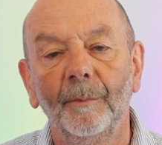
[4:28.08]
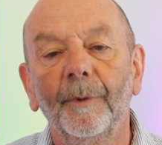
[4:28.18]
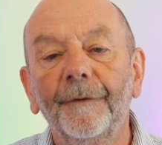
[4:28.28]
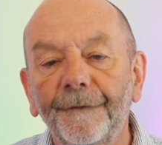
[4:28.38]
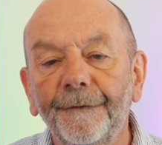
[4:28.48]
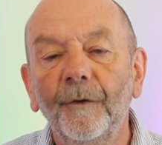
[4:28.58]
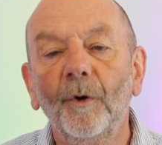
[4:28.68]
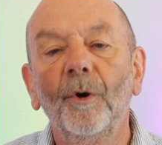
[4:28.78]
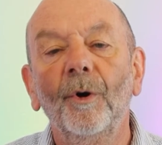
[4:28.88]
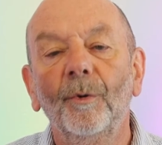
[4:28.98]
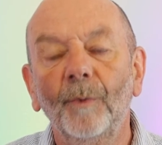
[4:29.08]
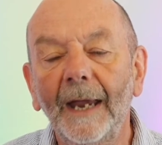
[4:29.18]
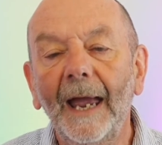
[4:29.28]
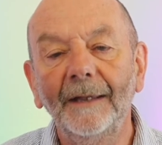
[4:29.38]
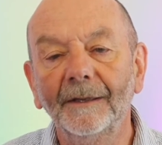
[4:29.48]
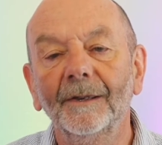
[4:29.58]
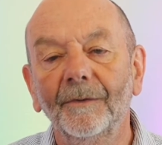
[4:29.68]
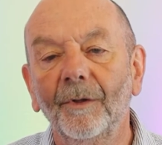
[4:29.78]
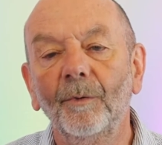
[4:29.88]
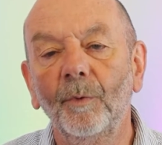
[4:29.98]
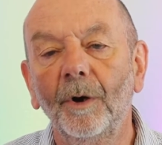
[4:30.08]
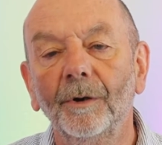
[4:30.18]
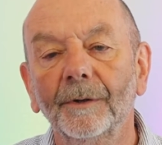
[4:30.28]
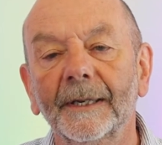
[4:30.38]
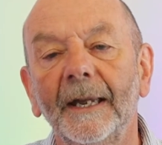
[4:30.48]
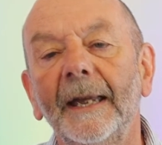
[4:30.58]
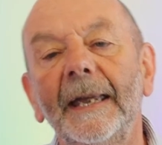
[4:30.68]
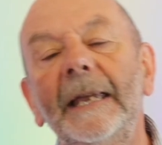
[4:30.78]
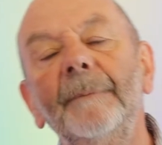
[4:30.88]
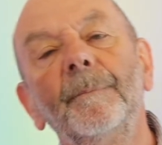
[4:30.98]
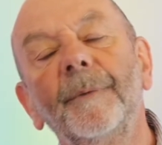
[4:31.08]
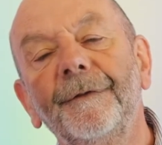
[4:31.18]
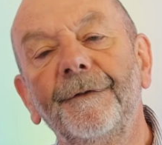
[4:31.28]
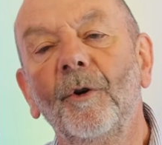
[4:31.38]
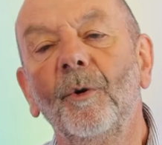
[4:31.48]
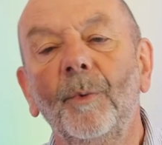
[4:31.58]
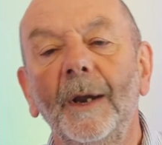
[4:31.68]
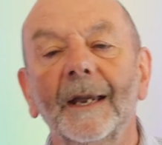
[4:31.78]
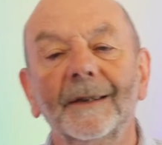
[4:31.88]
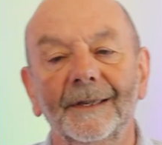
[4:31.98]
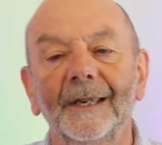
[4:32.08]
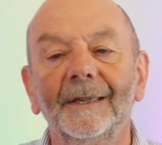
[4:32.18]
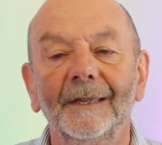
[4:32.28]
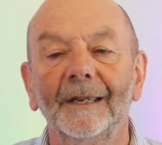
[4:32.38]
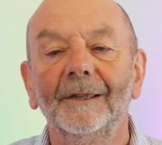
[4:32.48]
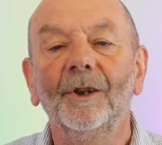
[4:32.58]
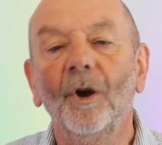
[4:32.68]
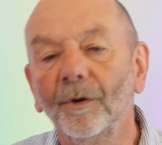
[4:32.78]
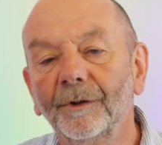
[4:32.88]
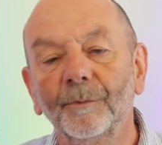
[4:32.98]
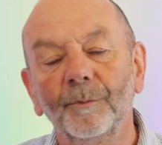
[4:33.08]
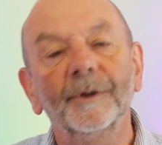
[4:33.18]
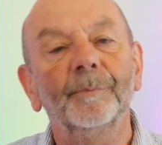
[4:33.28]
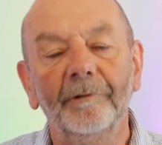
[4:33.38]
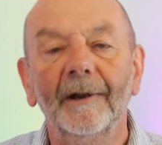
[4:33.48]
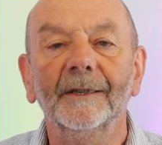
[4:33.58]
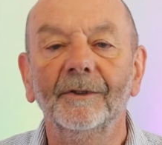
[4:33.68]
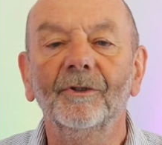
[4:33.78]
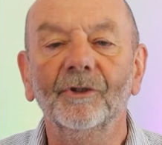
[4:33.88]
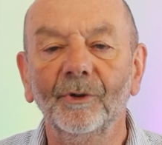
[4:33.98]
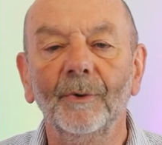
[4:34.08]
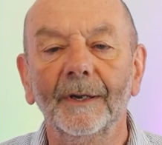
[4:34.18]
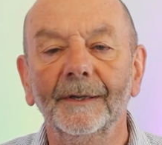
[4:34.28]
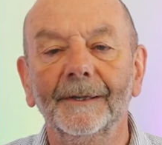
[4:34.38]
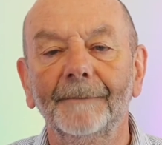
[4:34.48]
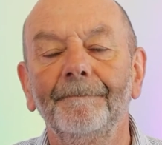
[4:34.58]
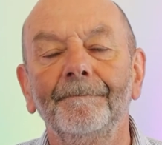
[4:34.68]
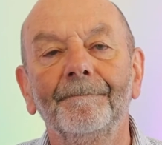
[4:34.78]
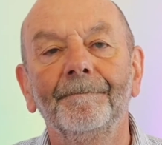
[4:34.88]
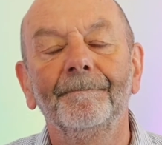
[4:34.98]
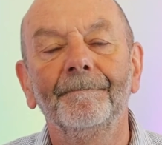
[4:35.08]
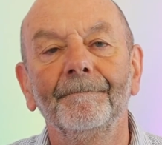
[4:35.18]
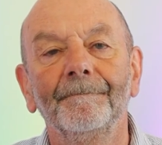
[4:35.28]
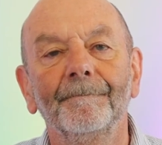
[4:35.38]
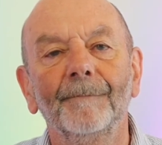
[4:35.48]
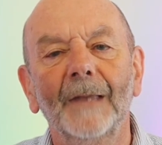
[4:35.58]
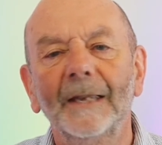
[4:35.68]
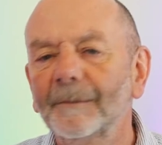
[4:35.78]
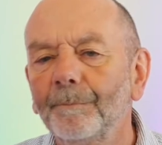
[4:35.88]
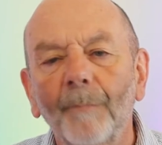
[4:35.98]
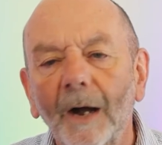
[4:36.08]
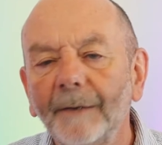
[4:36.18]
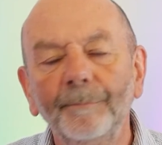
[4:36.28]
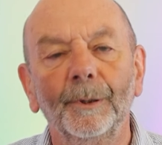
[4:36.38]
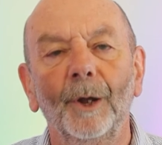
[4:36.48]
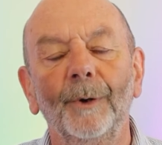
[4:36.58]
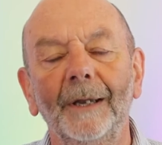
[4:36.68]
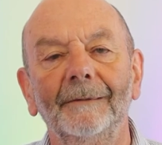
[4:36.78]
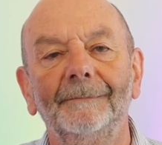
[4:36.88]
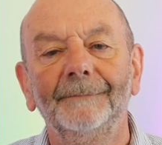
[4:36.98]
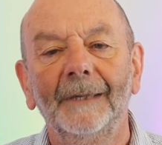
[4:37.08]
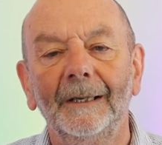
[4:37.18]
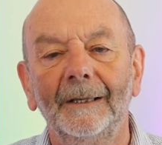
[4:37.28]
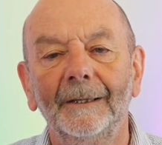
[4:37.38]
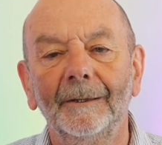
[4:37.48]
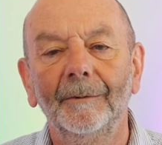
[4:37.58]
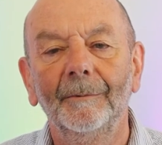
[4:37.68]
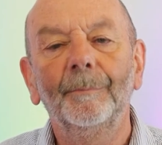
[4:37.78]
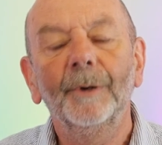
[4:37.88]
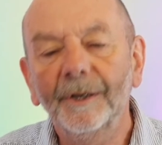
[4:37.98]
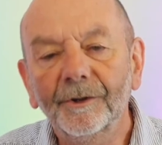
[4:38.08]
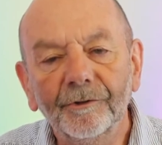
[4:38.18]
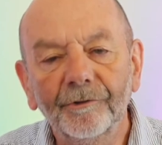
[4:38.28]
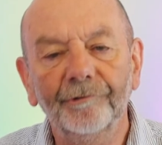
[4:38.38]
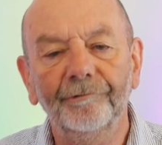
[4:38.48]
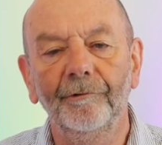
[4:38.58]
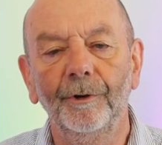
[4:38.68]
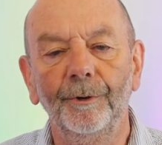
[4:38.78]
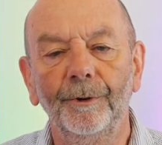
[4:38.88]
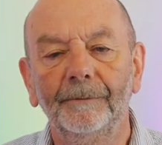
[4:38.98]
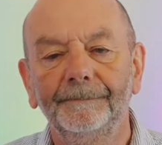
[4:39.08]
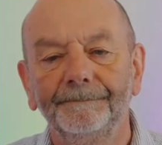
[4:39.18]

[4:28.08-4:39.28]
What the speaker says: Before we entered the world, even before we existed, God was present to us. It's mind-blowing, but it's true.